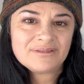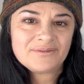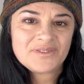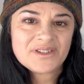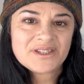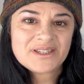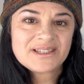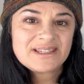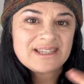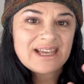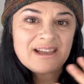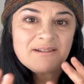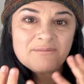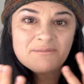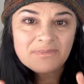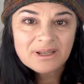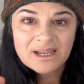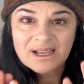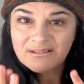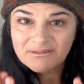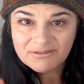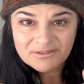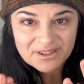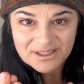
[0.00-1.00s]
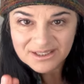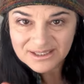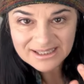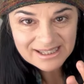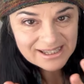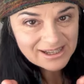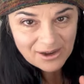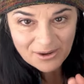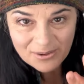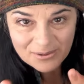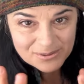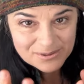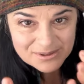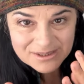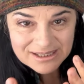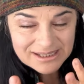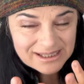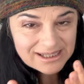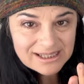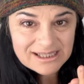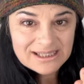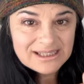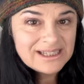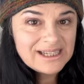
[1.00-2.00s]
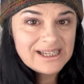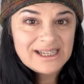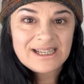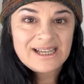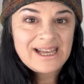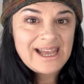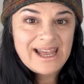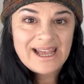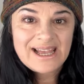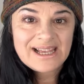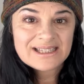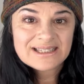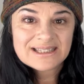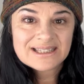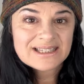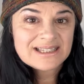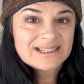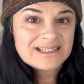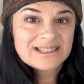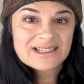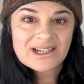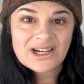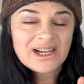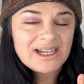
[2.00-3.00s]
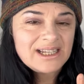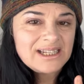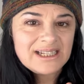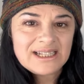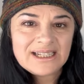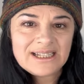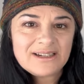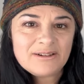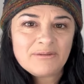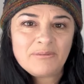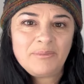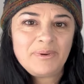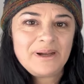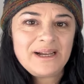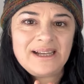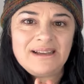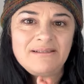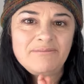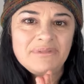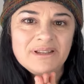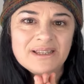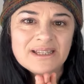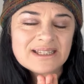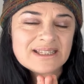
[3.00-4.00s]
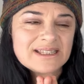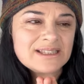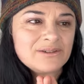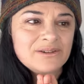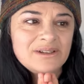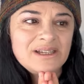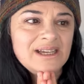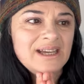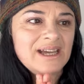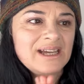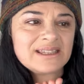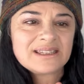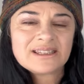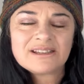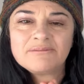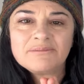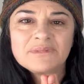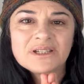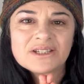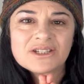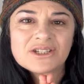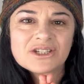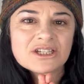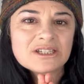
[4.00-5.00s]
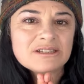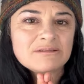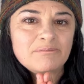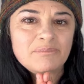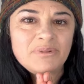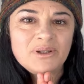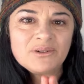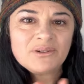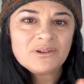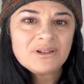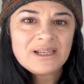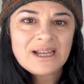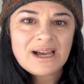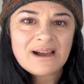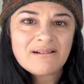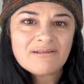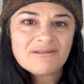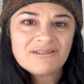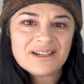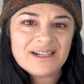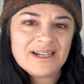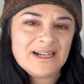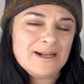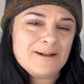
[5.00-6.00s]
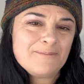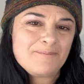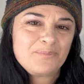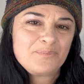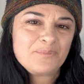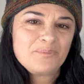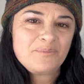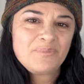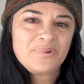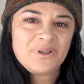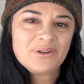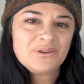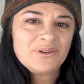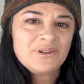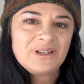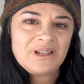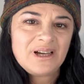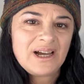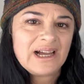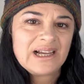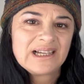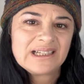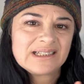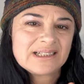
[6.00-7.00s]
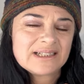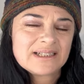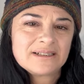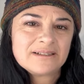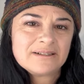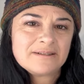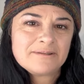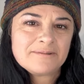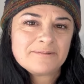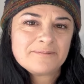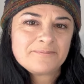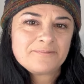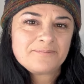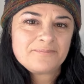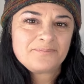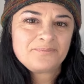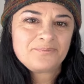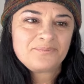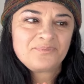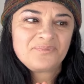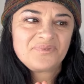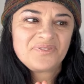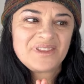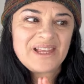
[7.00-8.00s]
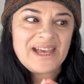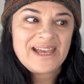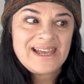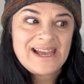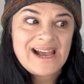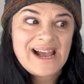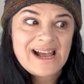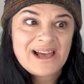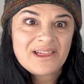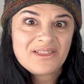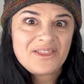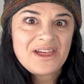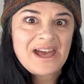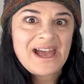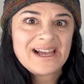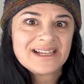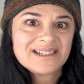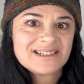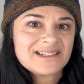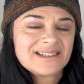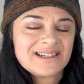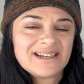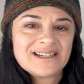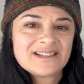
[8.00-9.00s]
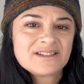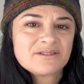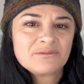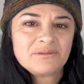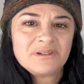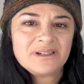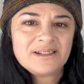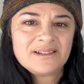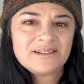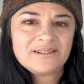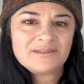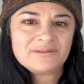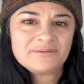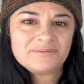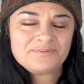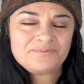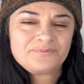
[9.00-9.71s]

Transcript: The same love that they're holding in their hands, this tiny little baby that's looking at them, it's just pure love and pure light. They are that as well.